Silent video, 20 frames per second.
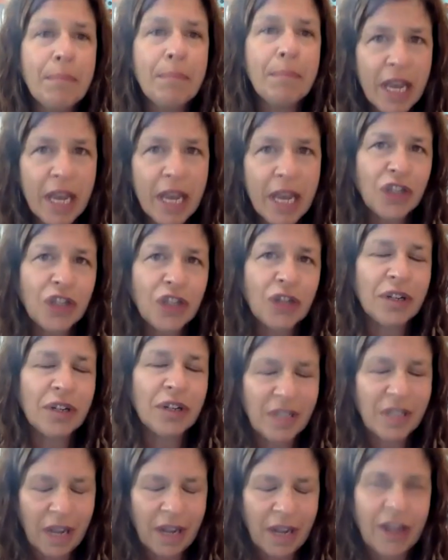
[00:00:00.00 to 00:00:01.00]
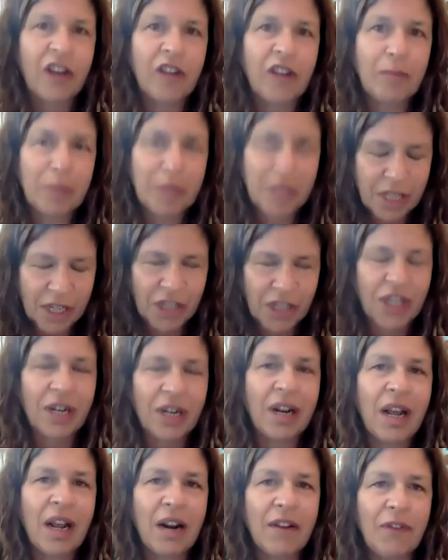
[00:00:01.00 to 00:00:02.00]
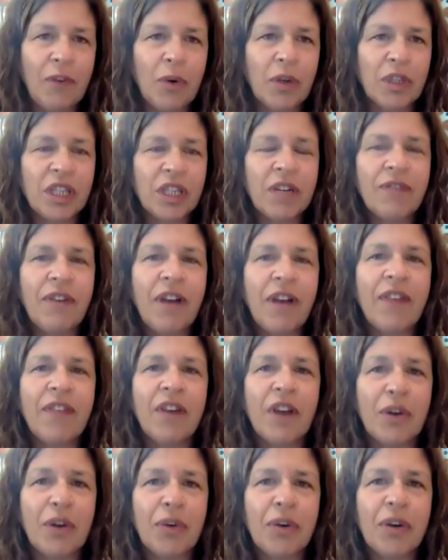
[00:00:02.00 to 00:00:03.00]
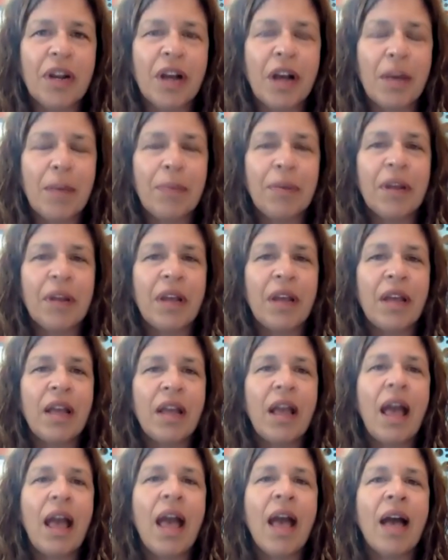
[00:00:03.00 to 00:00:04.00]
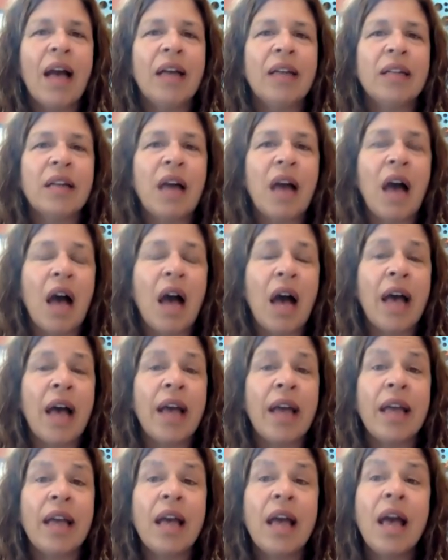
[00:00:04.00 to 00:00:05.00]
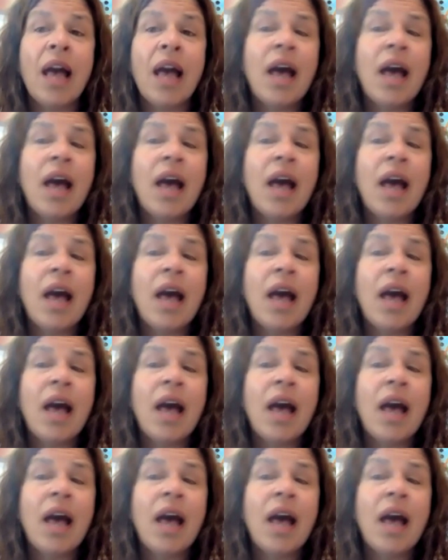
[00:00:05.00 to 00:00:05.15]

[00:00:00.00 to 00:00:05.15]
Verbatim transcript: major executive position at a Fortune 500 company, and I